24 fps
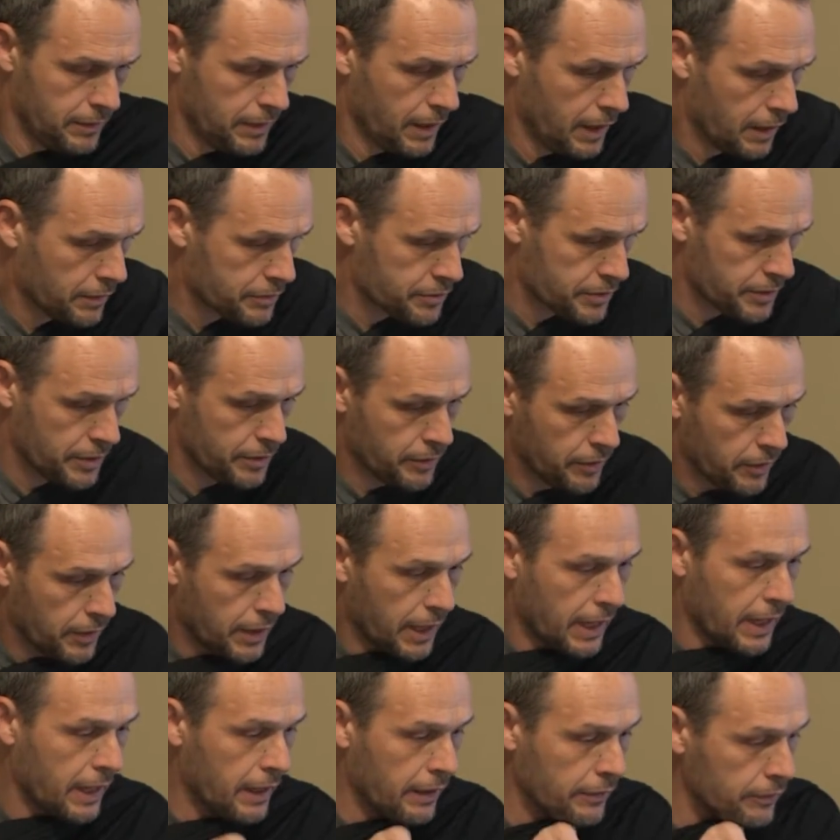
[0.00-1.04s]
I'll show you
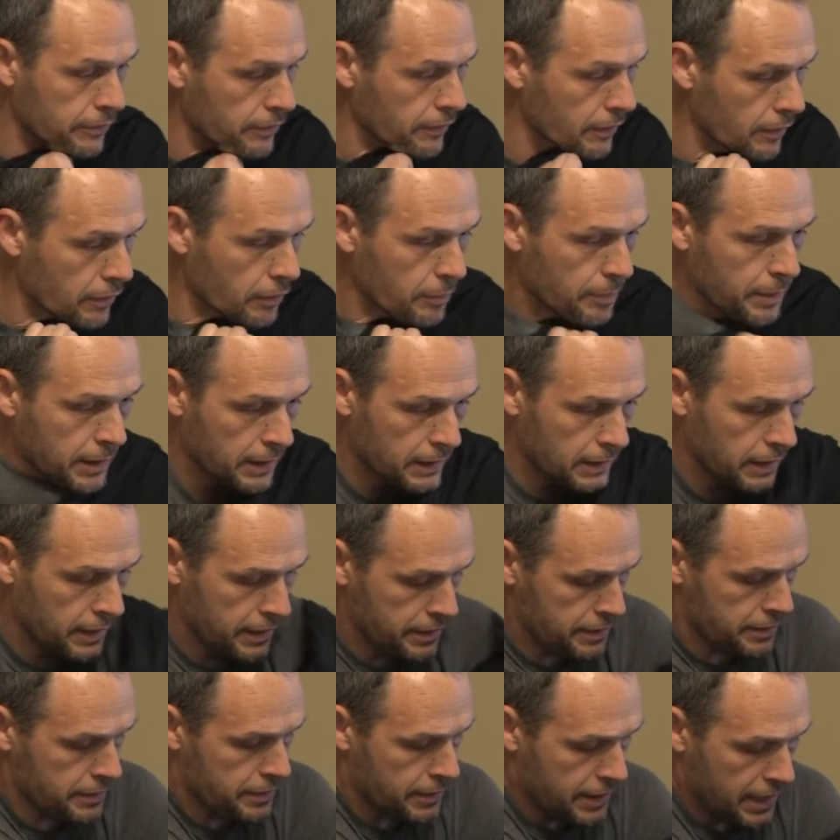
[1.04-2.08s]
guys a little bit
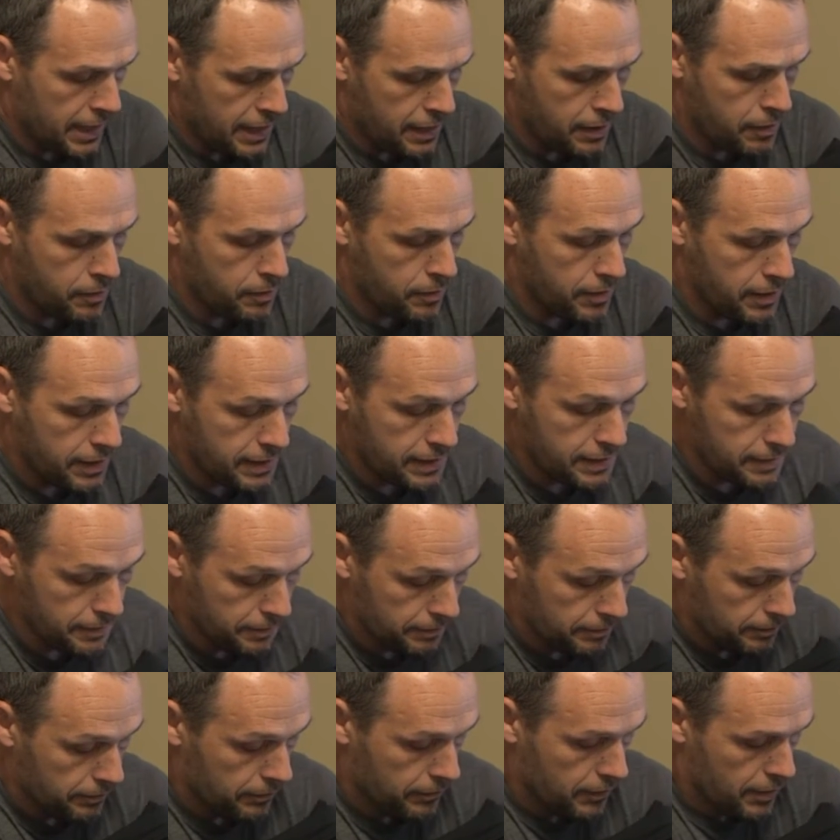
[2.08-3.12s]
later how
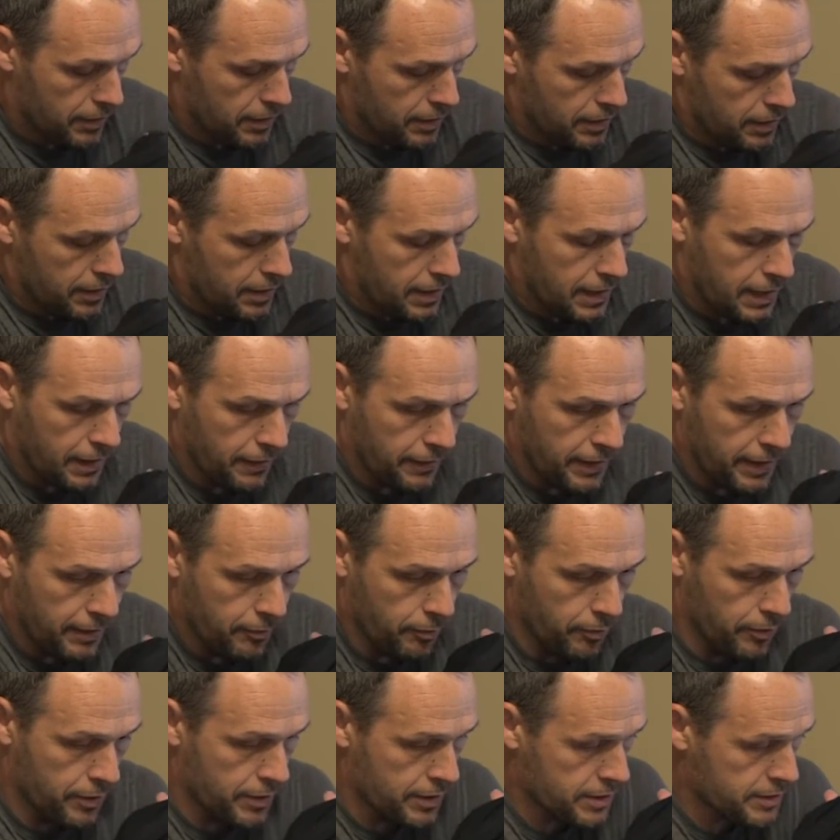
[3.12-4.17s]
that
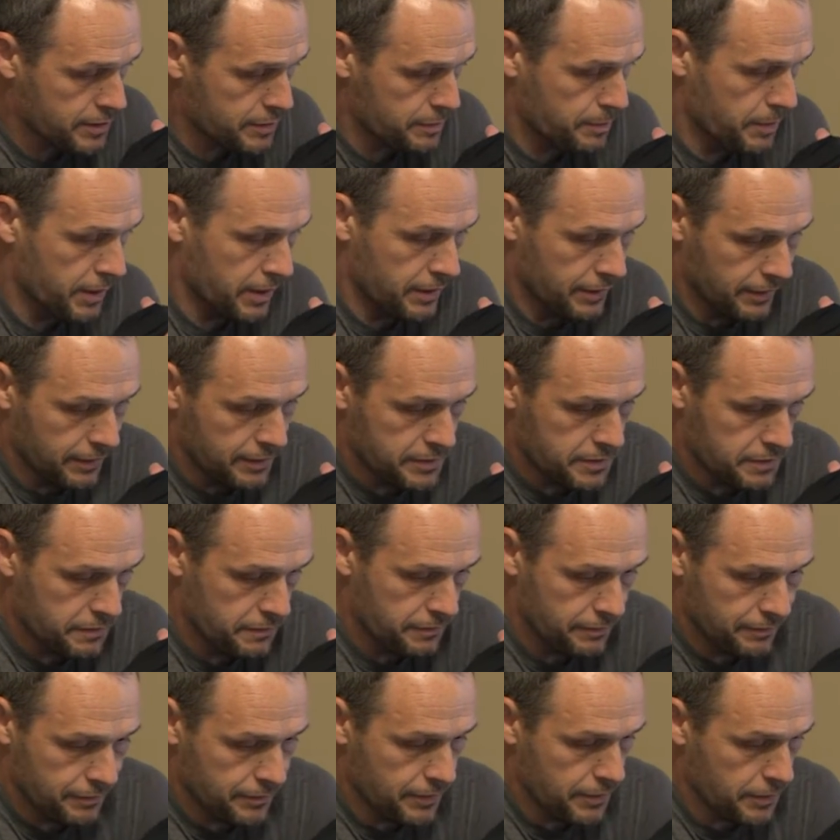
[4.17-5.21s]
works, but it's
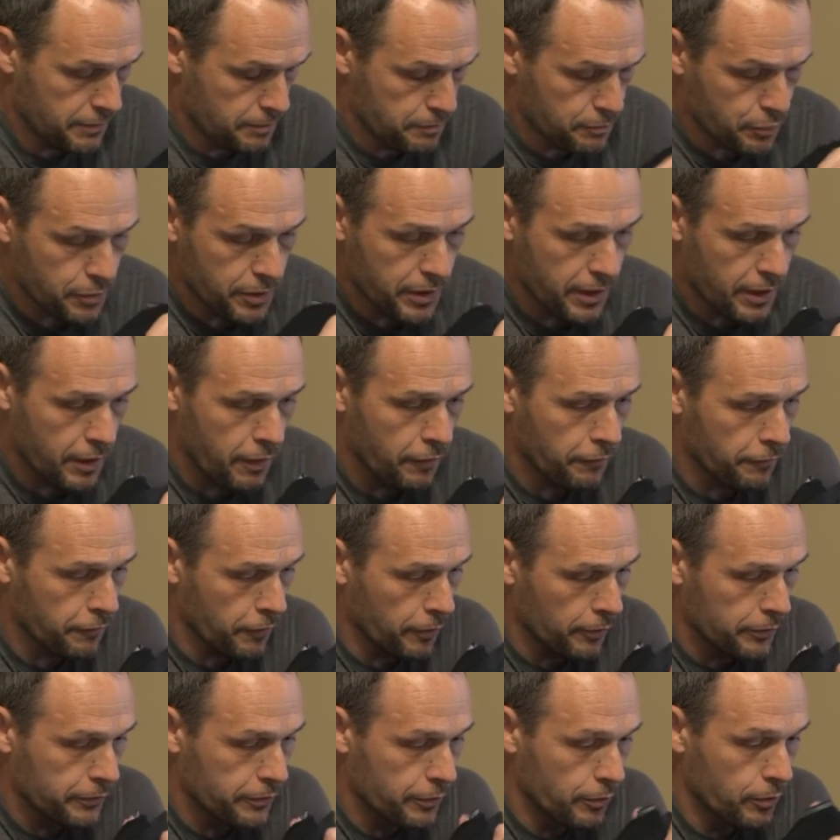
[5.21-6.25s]
a pretty
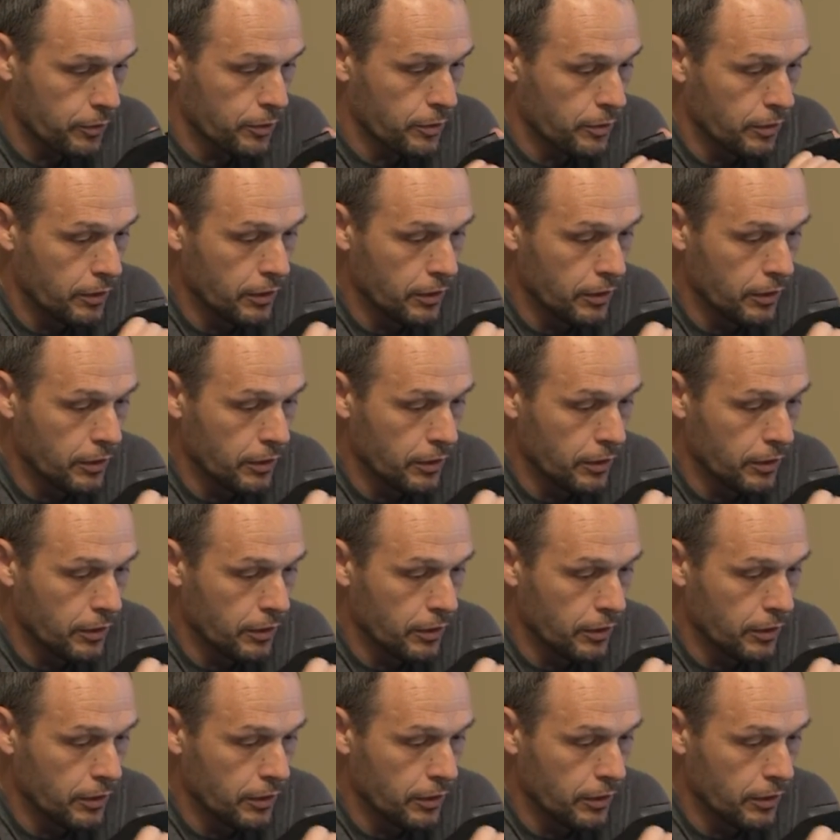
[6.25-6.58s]
helpful tool.